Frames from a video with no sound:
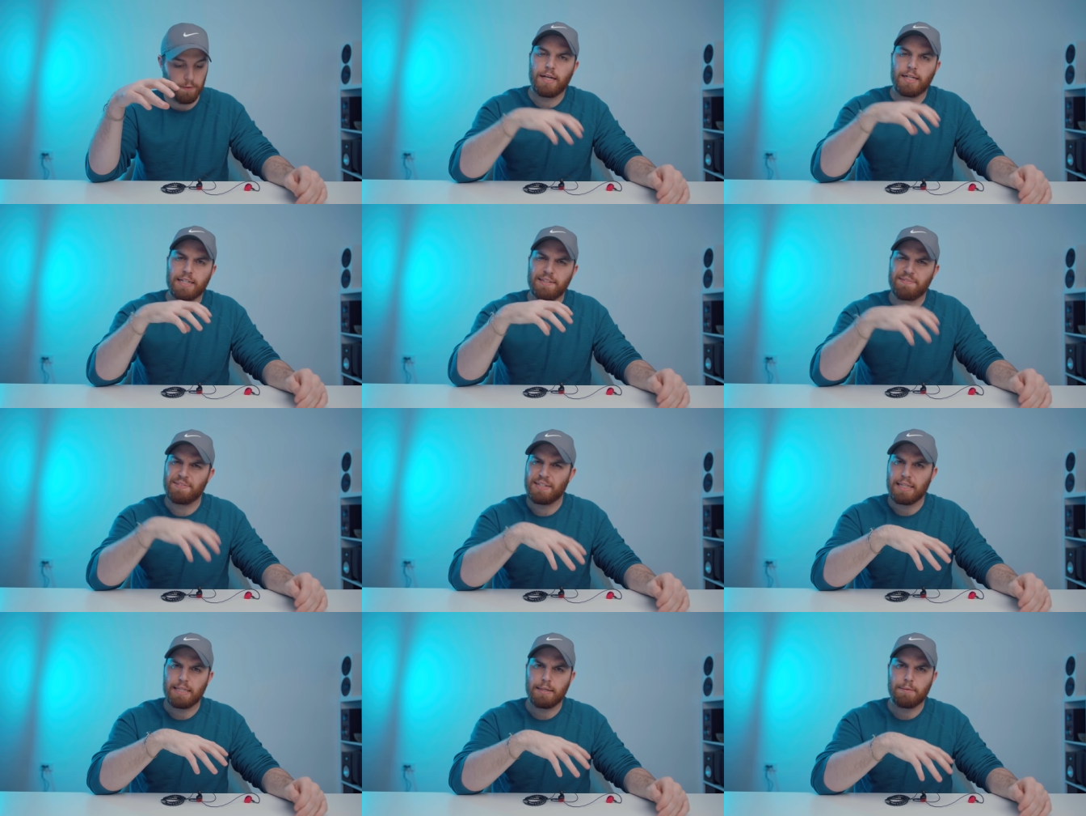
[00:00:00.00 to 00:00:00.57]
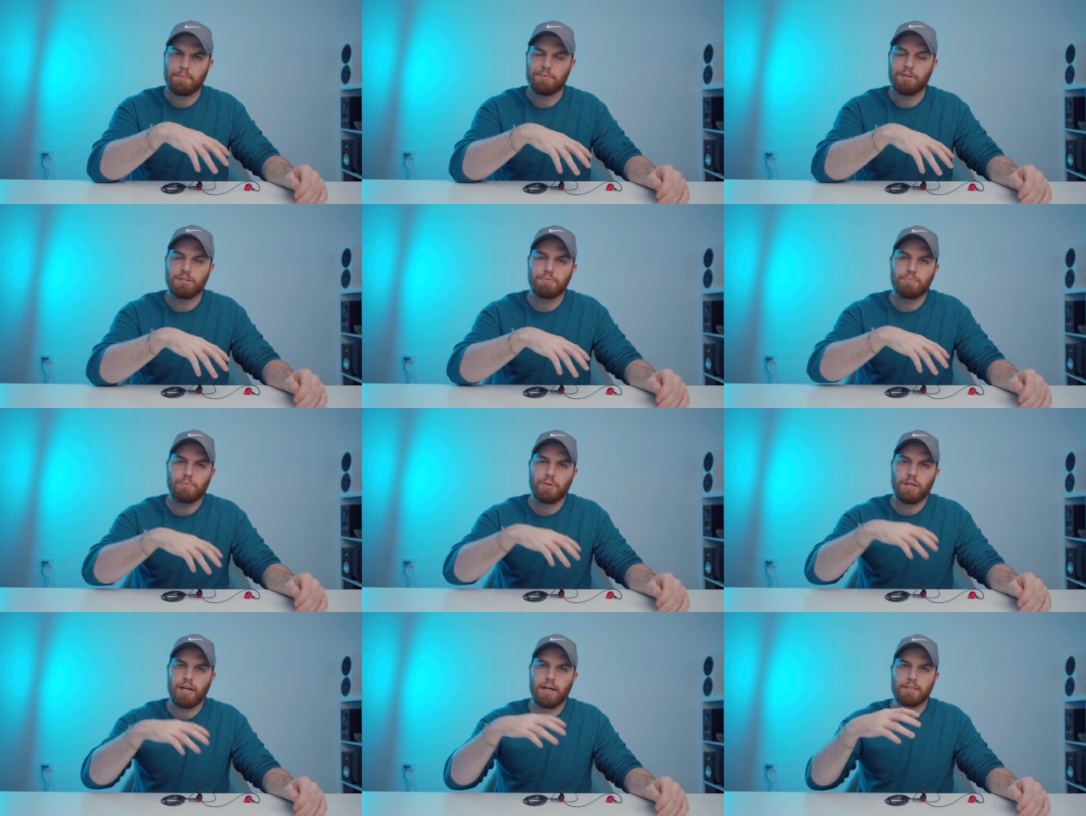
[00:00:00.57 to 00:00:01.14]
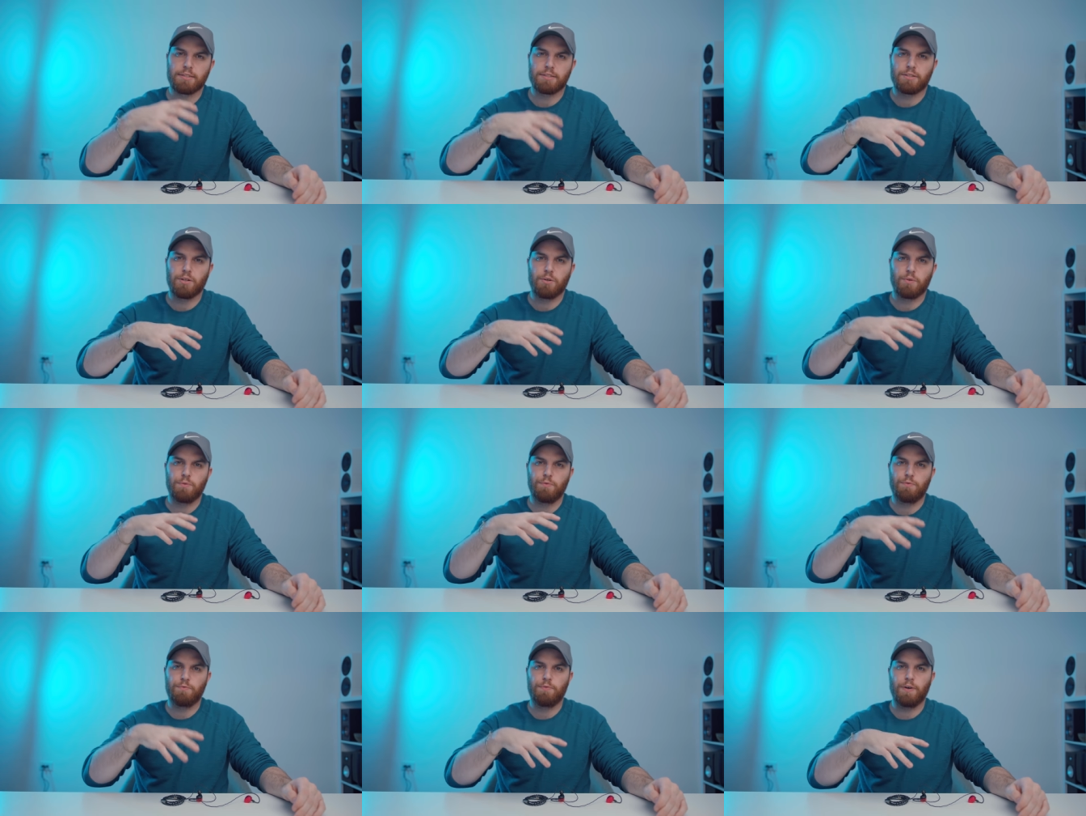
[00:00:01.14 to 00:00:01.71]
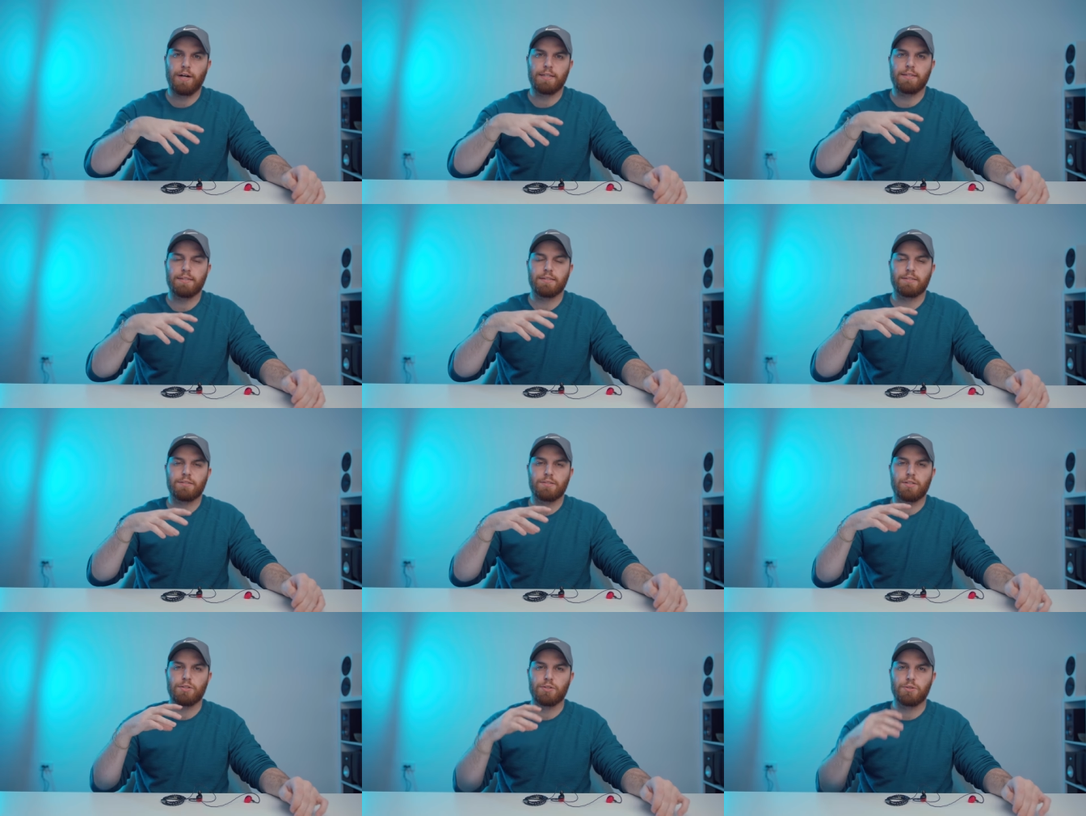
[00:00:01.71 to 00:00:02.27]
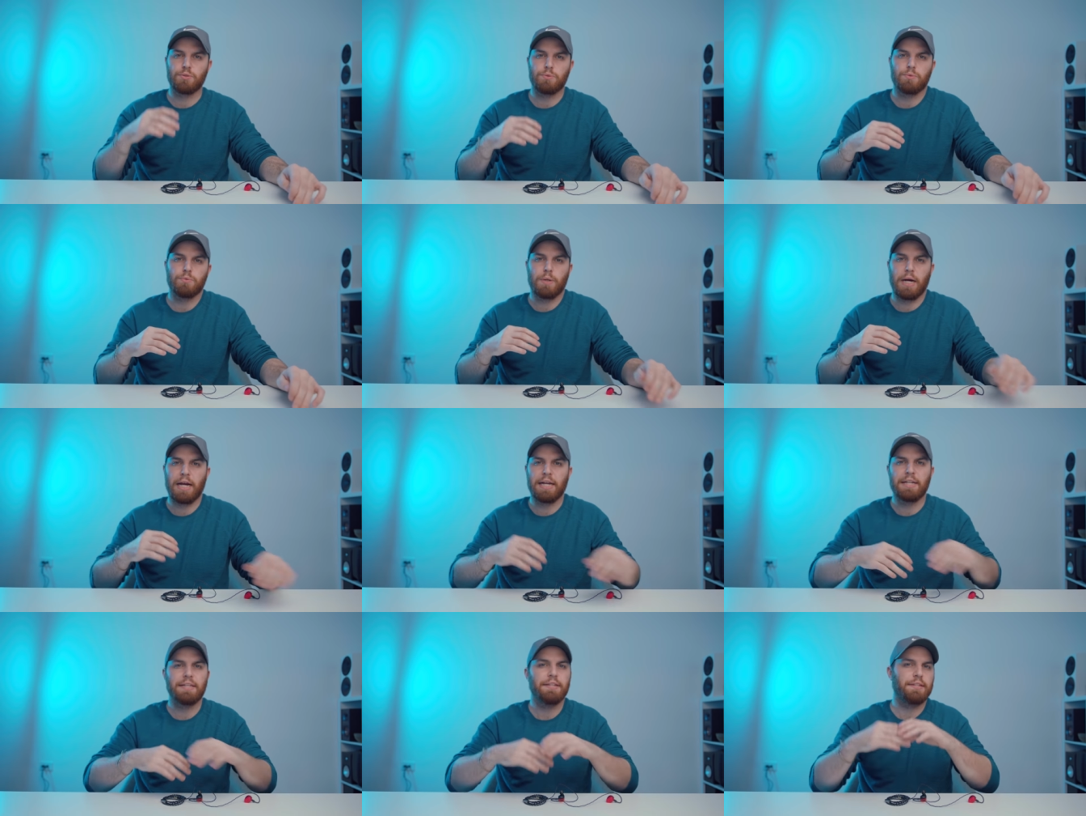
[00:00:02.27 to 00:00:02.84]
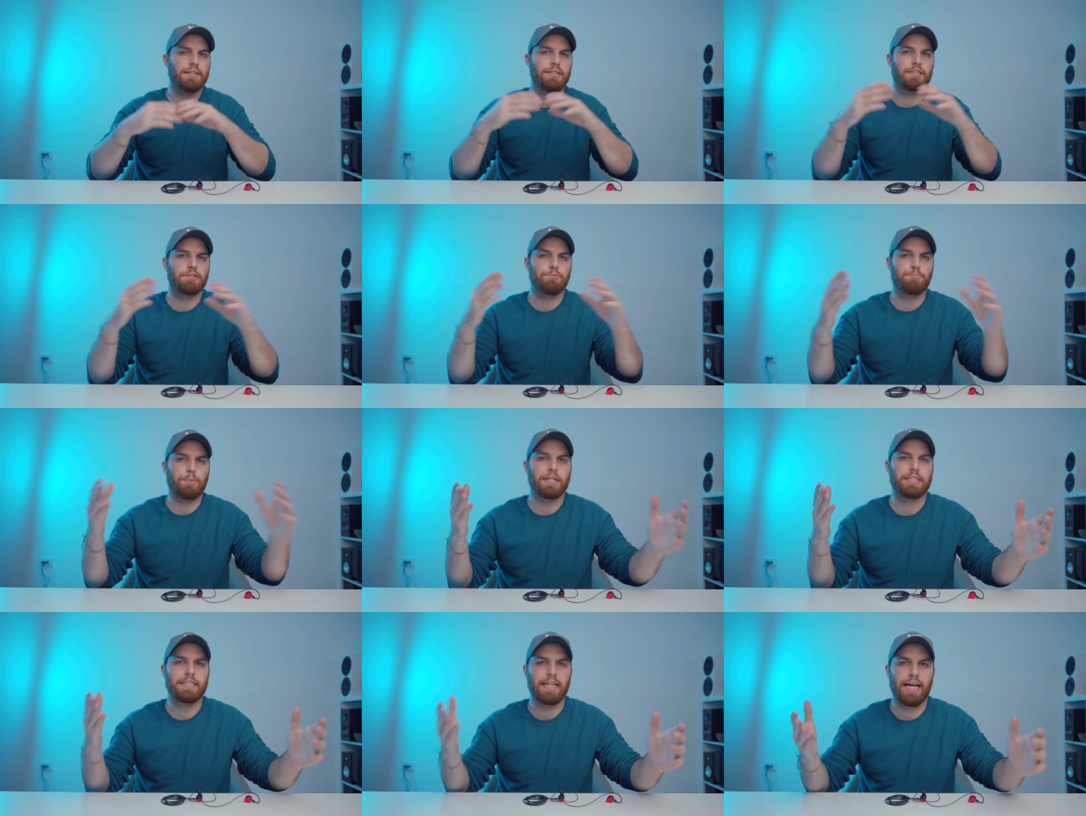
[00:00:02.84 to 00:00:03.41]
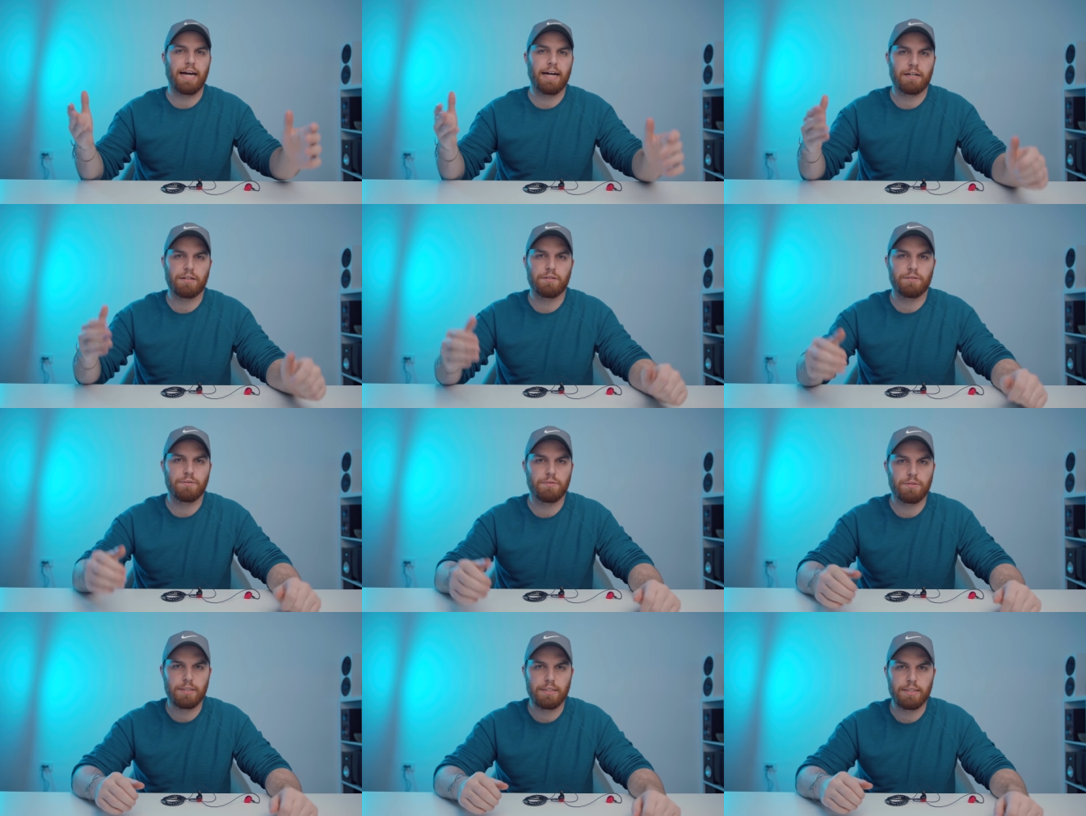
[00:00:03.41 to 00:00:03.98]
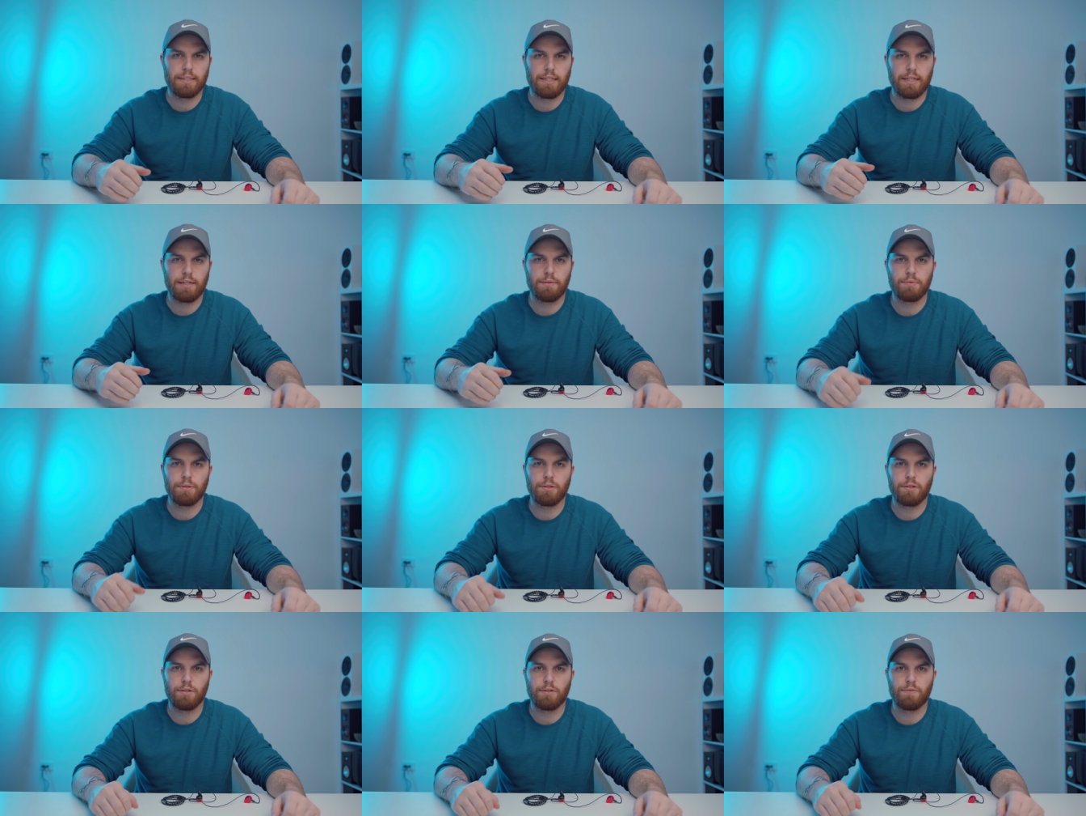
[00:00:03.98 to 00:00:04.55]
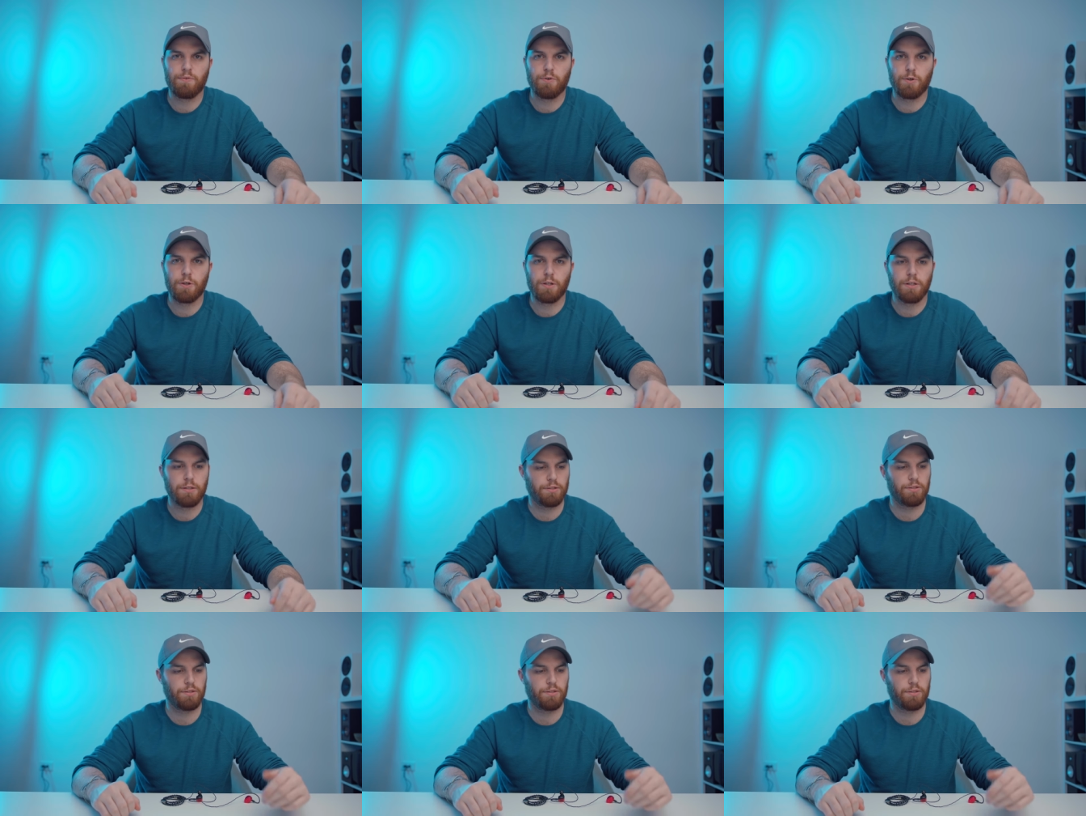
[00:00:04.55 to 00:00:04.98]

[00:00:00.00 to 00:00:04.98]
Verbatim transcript: And even at that price point, I don't find this to do anything spectacularly that I would look for.